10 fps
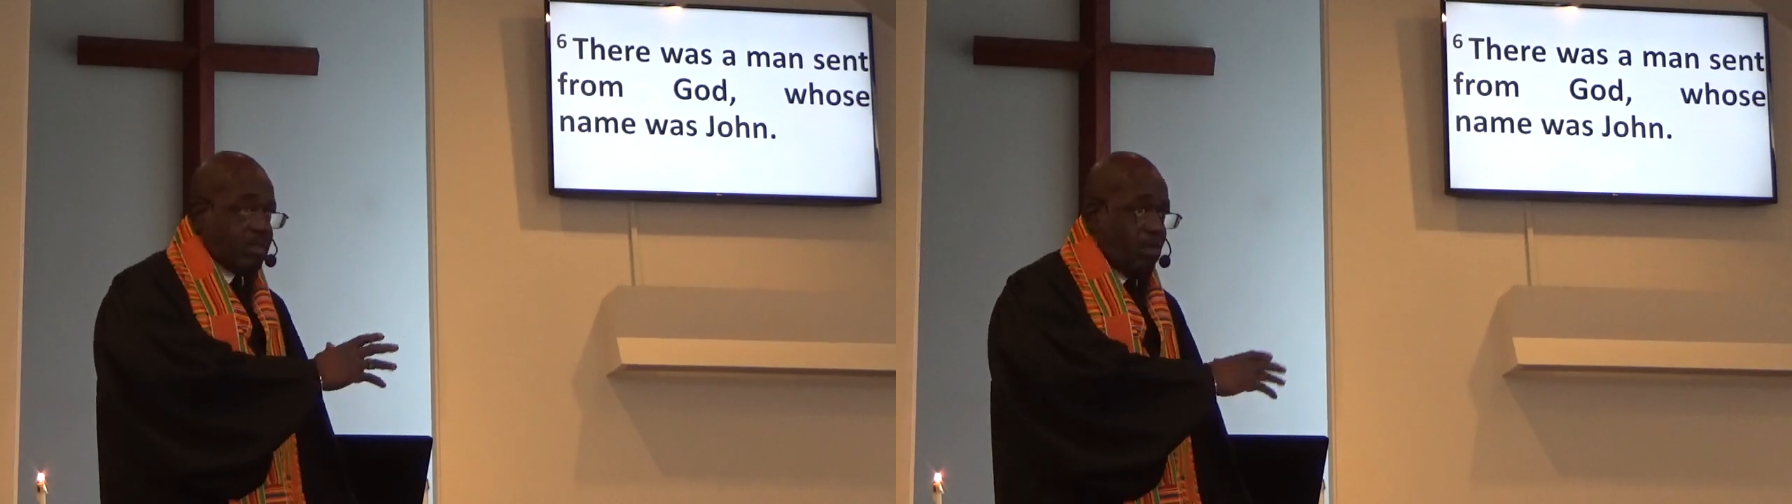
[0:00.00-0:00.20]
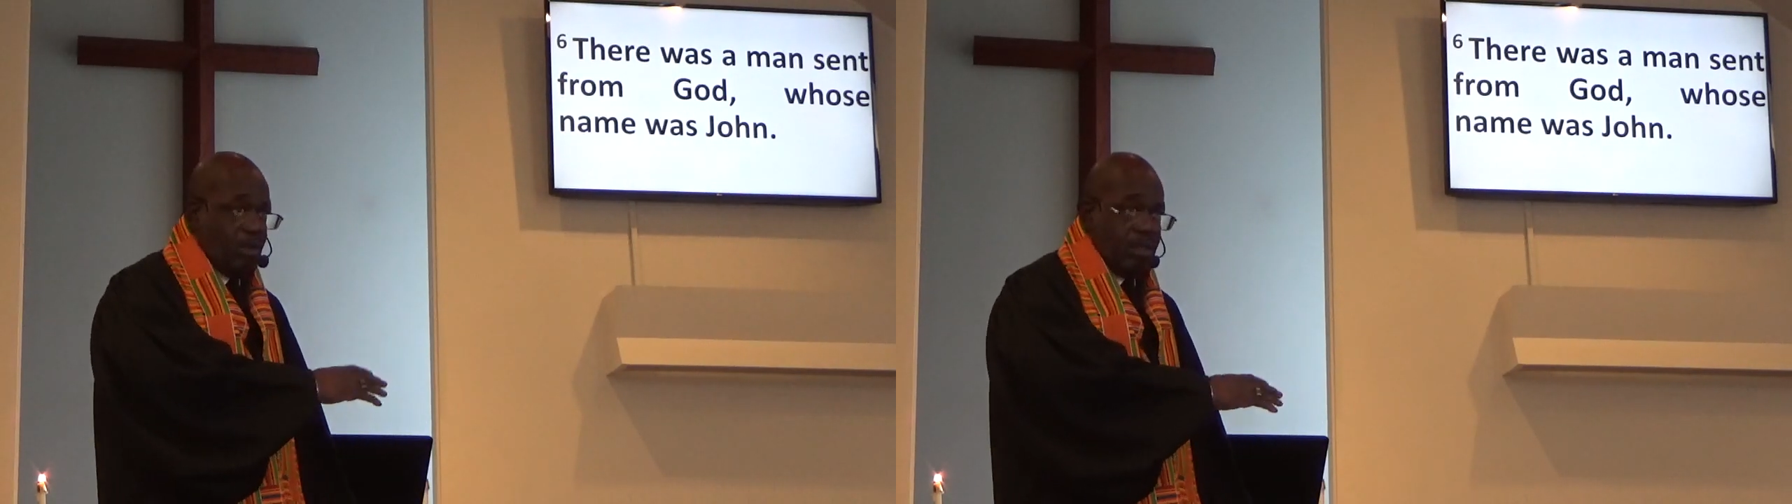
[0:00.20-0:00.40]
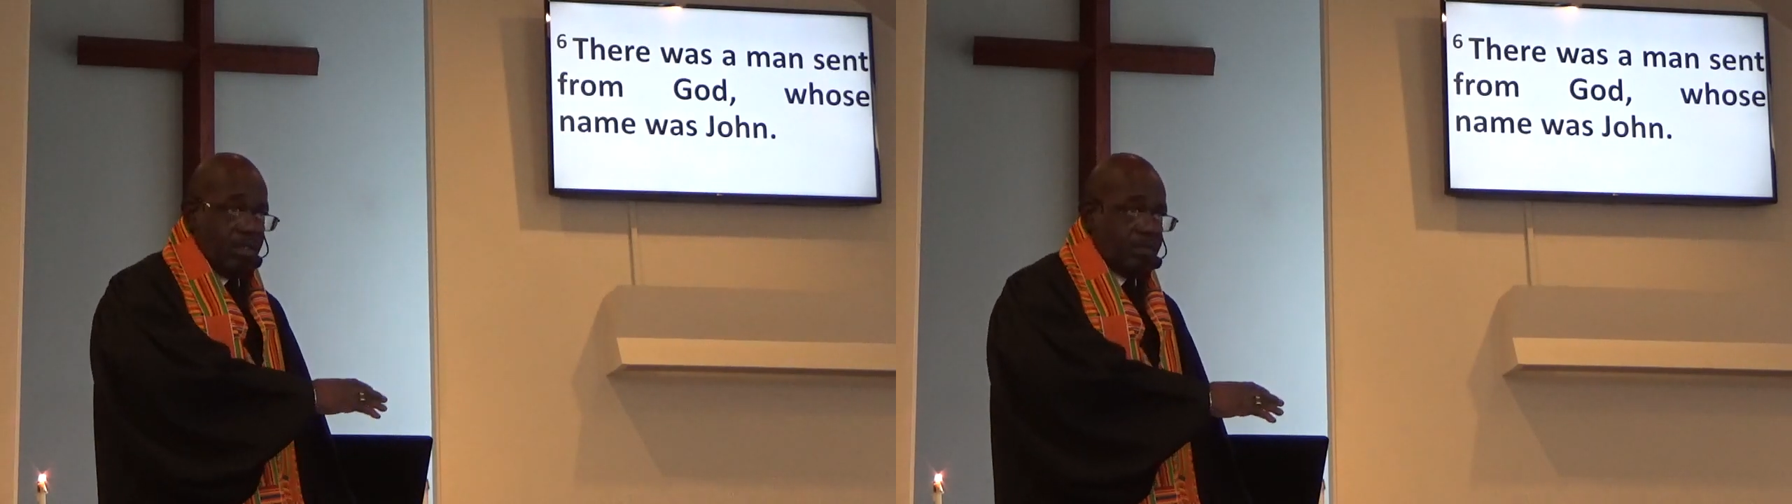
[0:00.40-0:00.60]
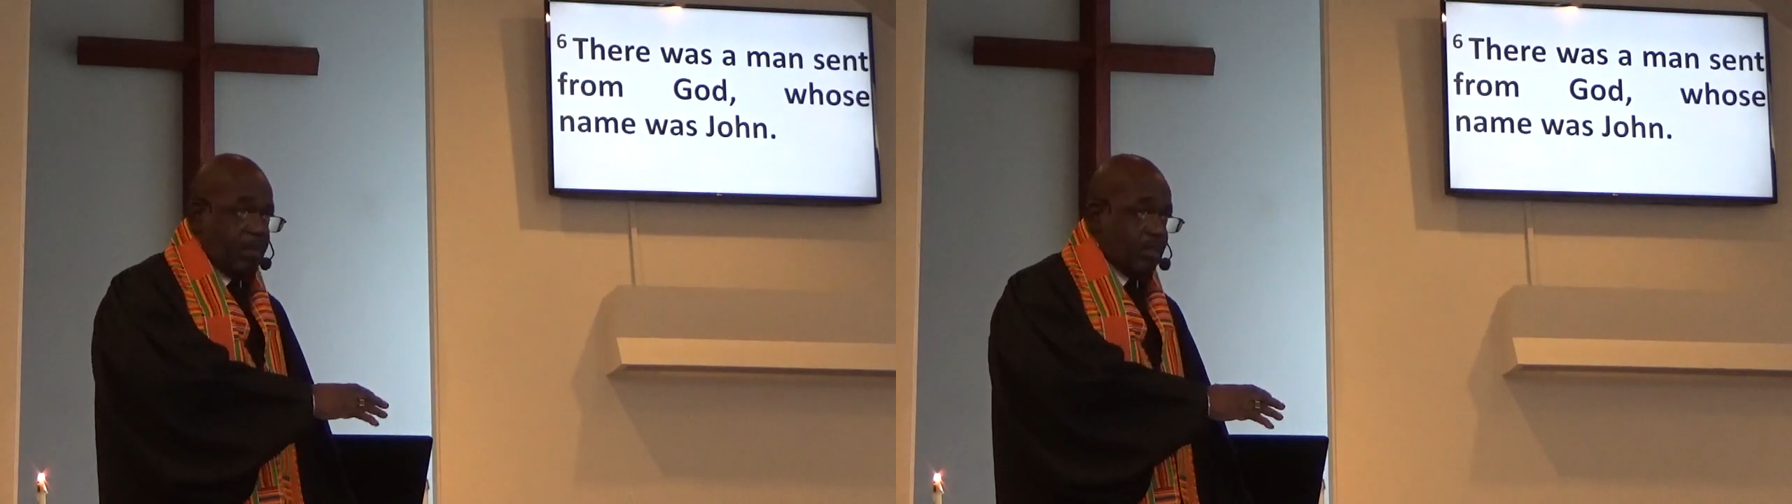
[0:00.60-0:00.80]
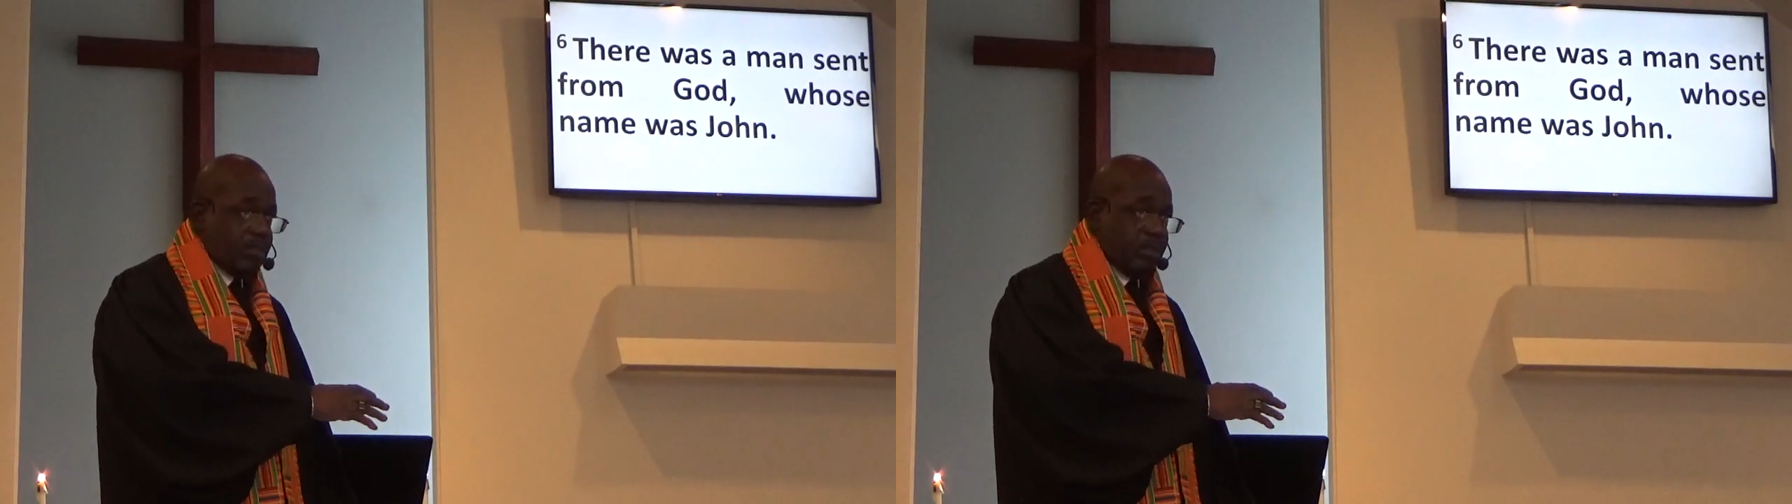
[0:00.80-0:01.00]
talking
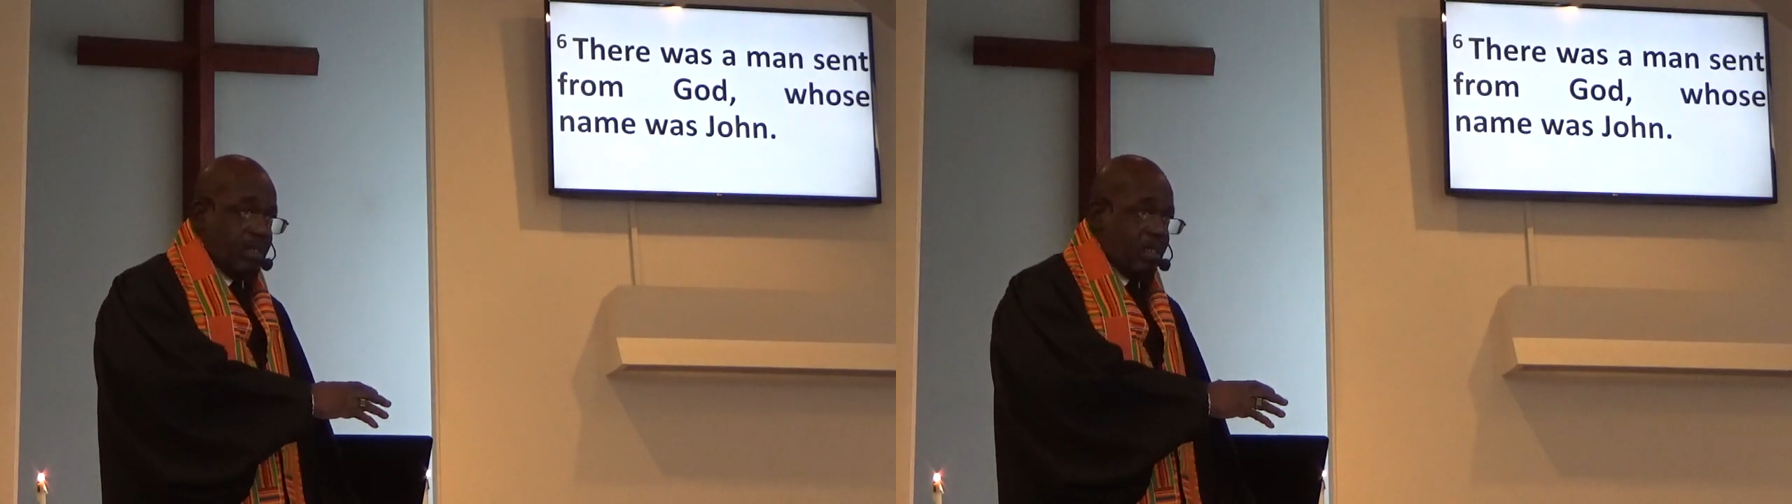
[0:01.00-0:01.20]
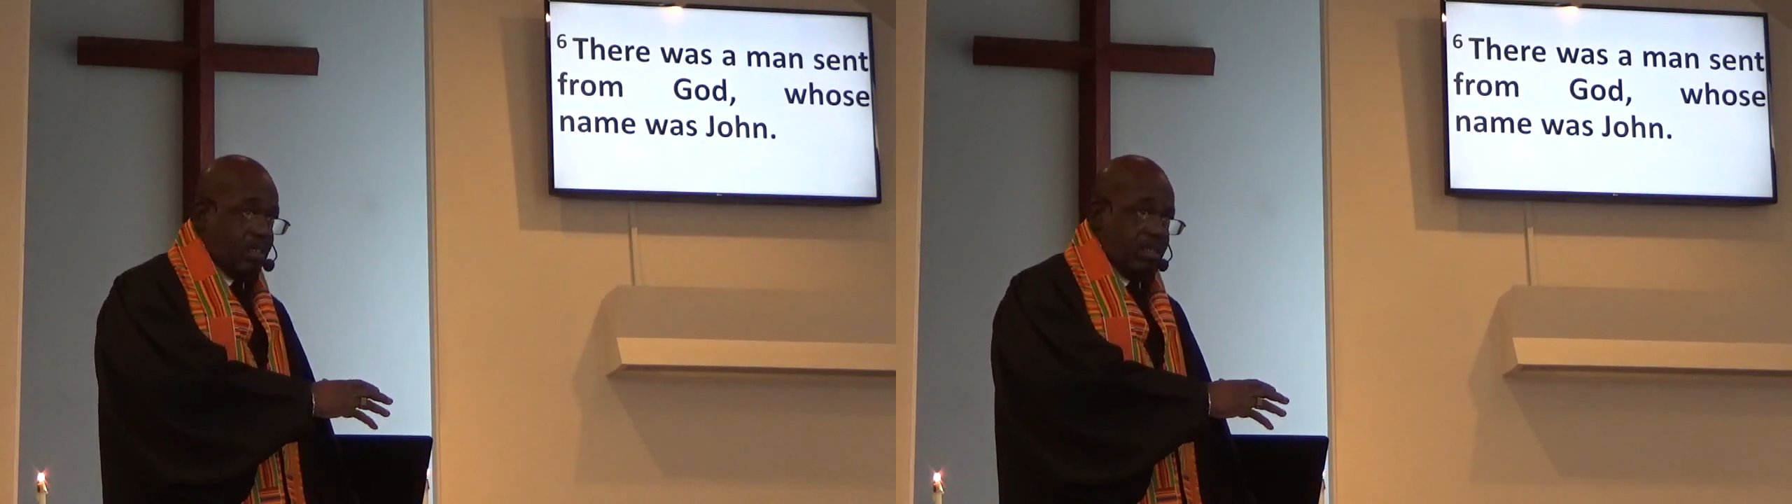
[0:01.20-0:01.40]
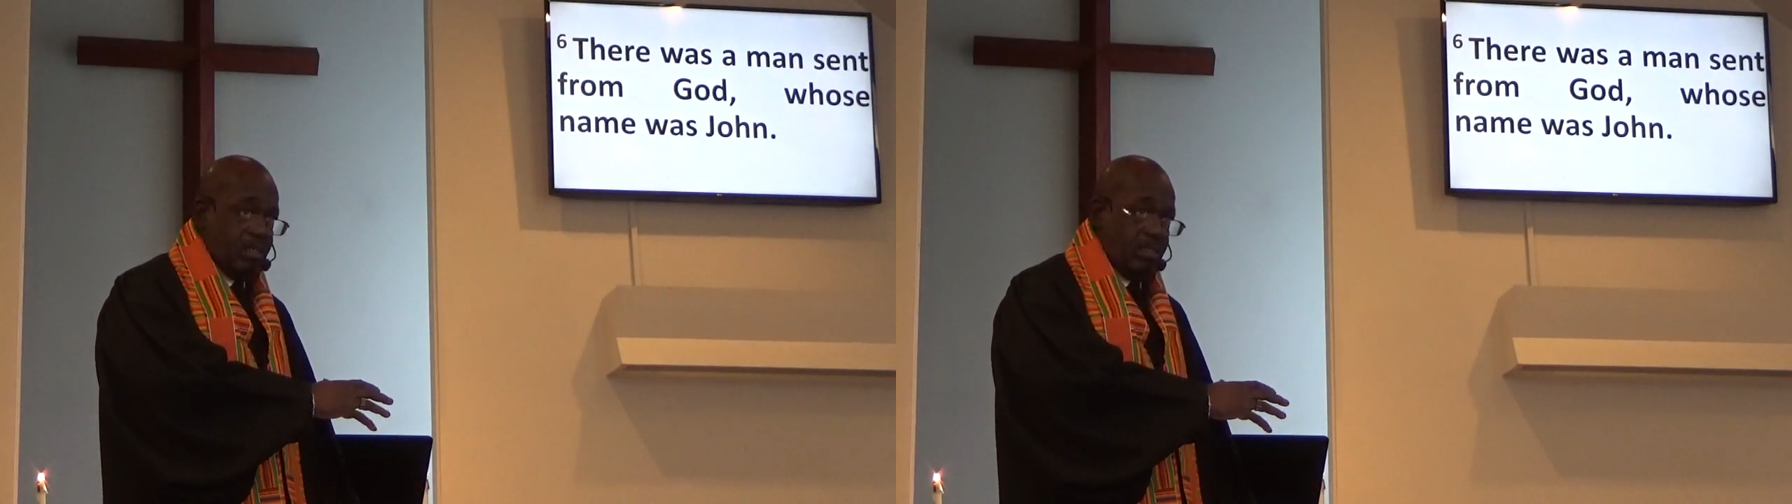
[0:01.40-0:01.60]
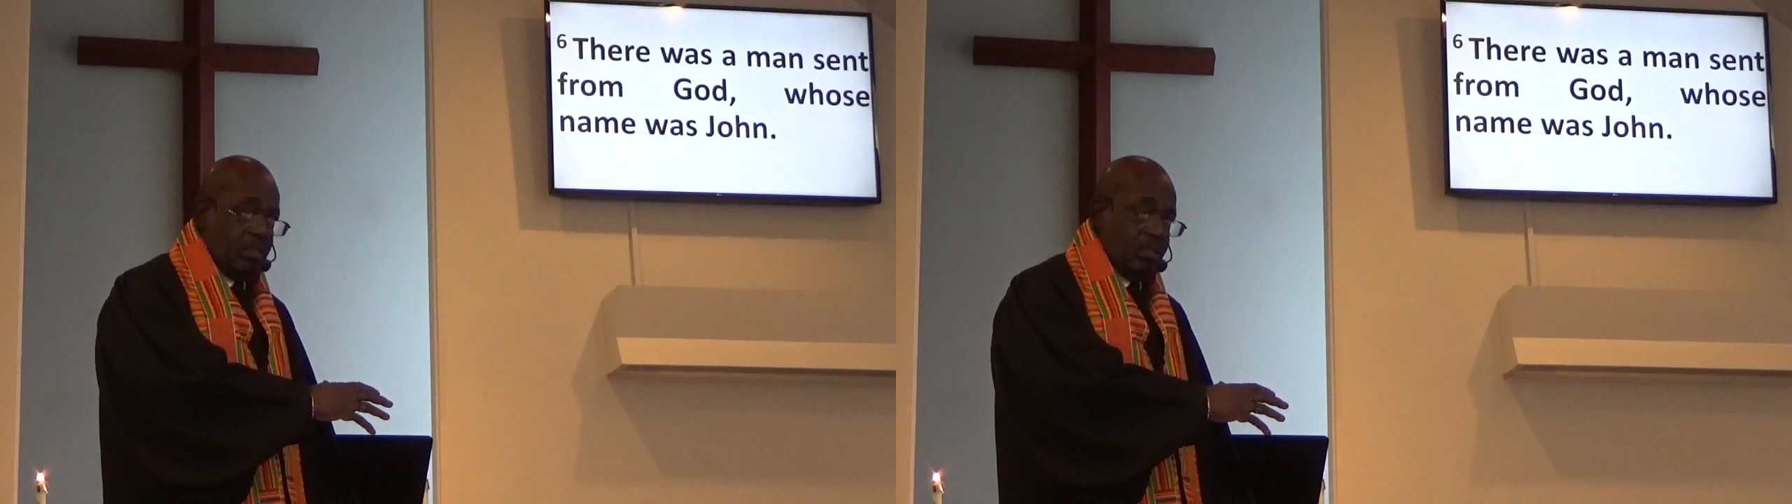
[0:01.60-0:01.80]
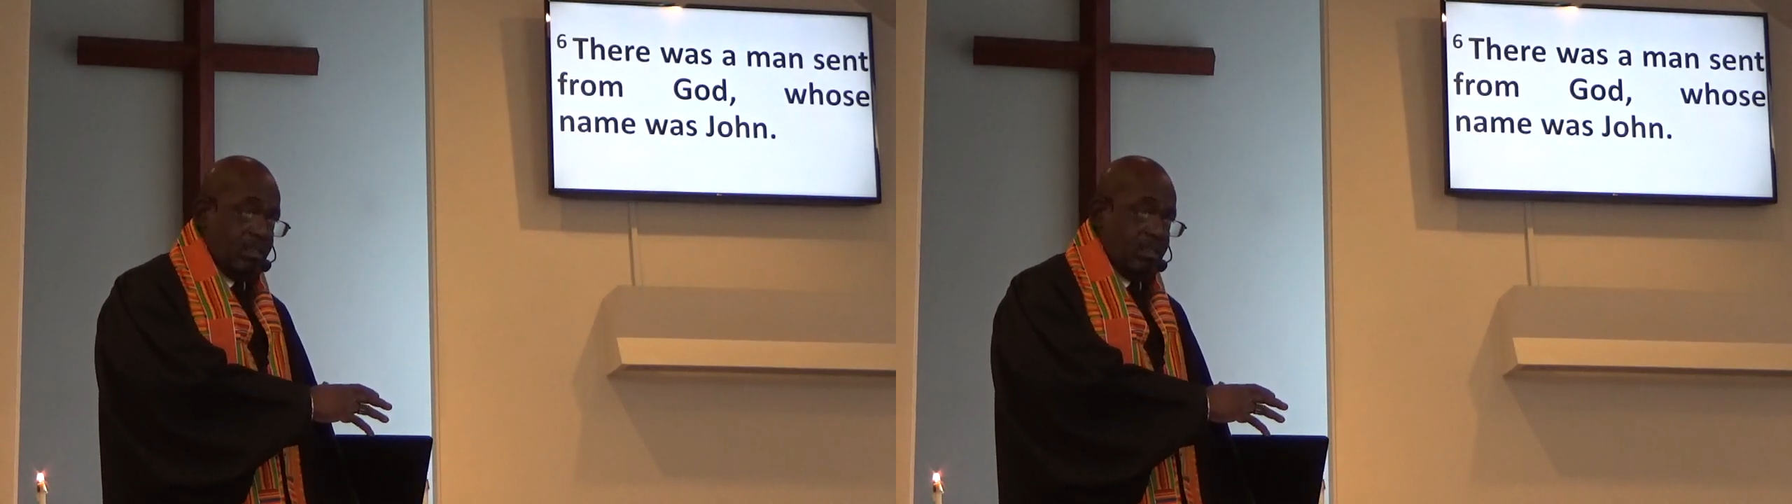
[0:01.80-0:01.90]
about John,